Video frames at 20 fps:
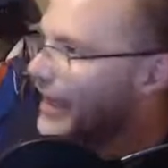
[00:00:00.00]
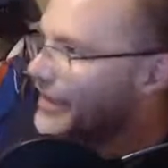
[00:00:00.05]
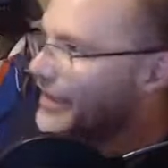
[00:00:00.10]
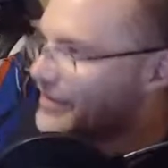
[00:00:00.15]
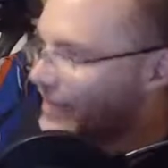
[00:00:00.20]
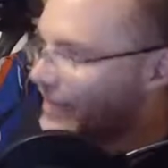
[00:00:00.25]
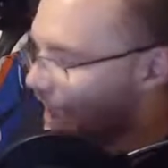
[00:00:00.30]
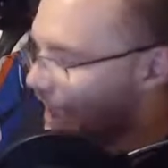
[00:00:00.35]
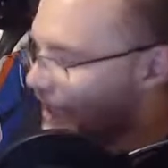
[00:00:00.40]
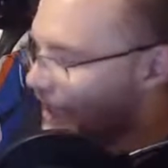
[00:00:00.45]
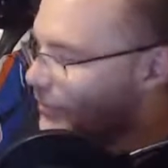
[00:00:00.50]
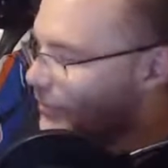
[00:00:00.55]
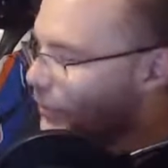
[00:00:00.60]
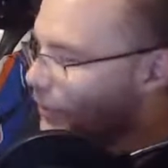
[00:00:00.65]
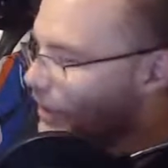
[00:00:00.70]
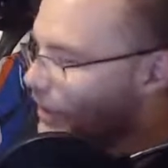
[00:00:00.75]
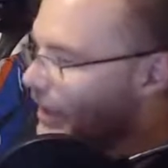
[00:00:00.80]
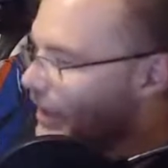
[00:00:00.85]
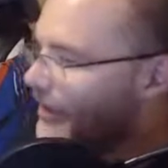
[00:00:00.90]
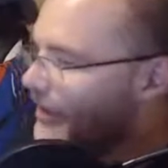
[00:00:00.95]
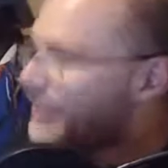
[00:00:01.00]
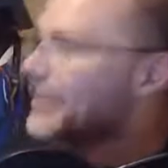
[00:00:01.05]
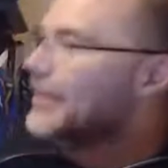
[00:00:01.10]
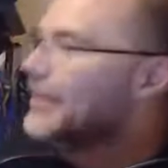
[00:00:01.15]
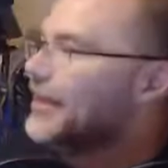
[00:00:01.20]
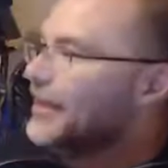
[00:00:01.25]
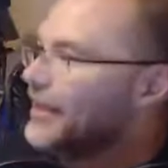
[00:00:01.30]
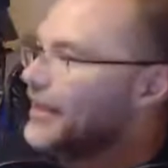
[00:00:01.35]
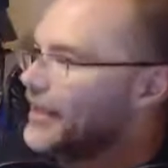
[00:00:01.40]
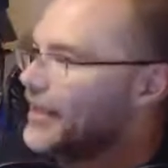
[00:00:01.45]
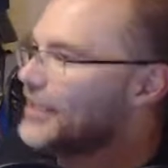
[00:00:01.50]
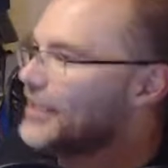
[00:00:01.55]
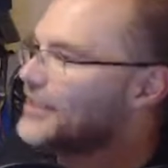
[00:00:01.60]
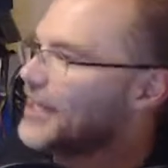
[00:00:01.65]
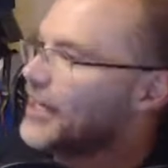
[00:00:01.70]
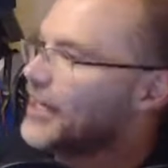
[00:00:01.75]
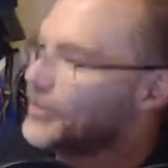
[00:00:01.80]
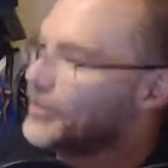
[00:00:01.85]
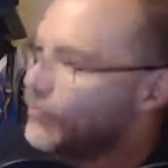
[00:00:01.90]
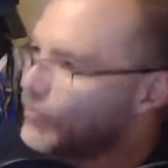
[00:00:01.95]
It's 8 a.m. Get a
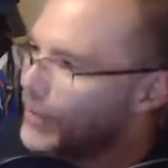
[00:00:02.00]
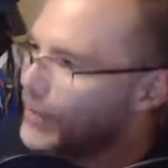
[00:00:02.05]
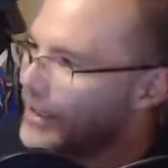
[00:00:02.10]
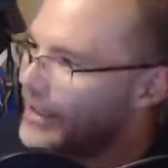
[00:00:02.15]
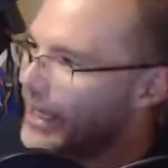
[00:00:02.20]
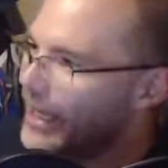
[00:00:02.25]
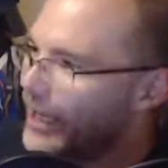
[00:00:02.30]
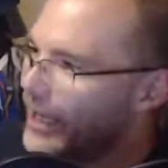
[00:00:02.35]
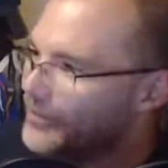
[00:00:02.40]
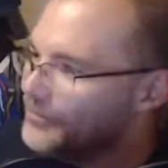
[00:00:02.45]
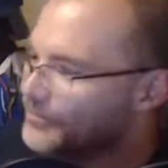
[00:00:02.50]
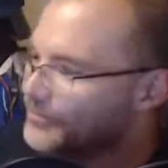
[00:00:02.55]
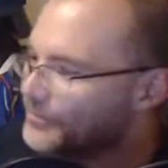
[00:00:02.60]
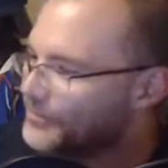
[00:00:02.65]
text from my dad.